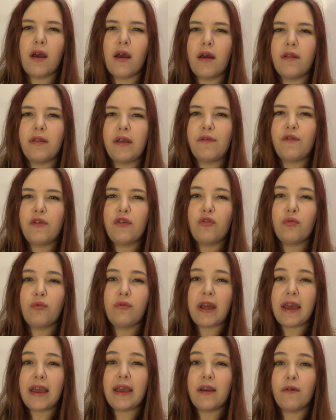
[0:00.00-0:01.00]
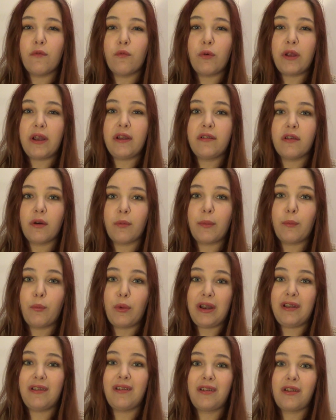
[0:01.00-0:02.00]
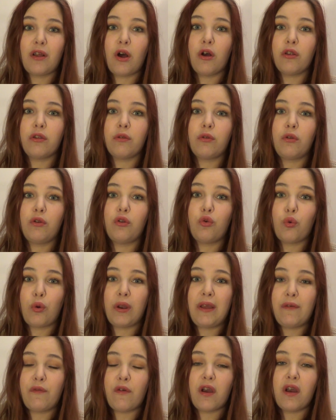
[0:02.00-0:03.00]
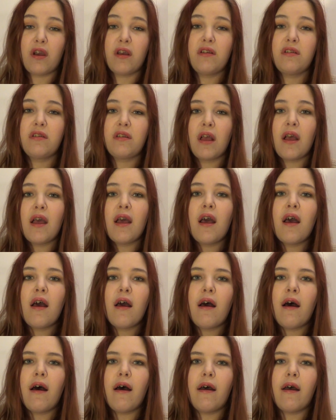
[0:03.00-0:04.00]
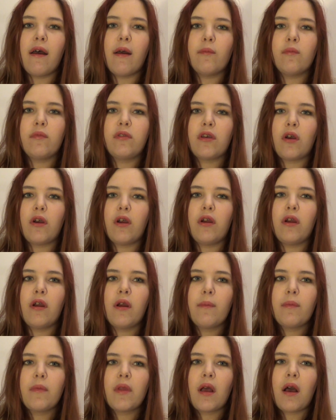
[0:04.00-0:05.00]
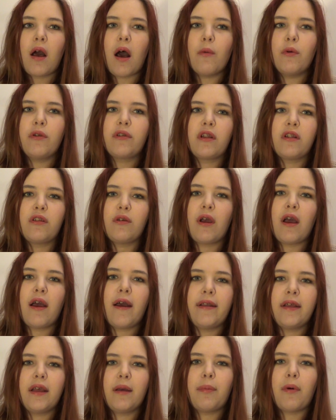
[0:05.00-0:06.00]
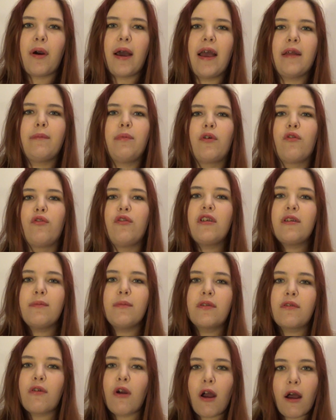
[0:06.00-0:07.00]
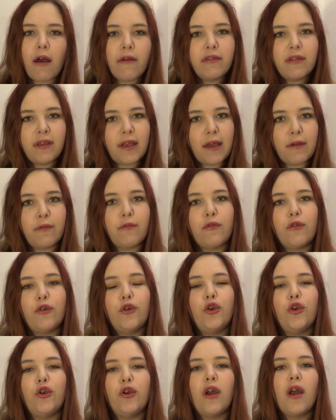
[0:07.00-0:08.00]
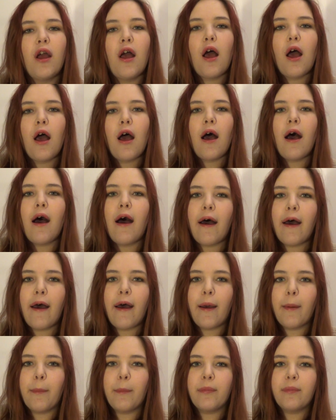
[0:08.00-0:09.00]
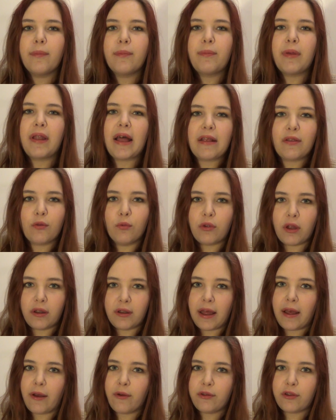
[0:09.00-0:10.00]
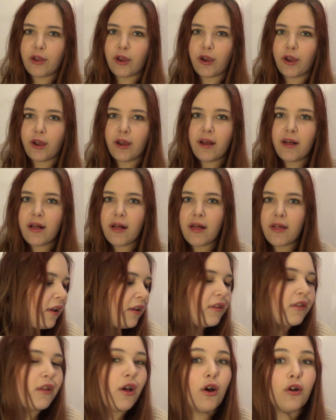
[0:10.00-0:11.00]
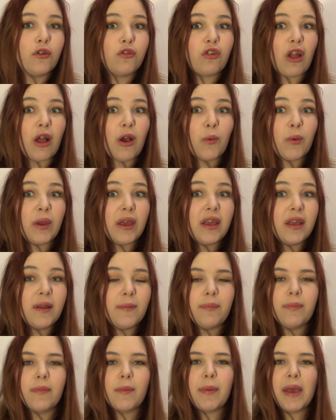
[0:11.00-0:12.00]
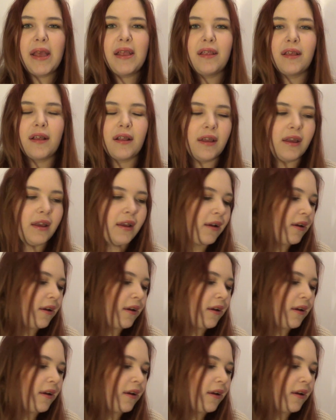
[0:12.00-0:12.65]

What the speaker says: the official day of winter, when winter starts, is on the 21st. So I was going to do it earlier, but I had my Christmas class to get through, but that's all done now. So let's start, shall we? Basically,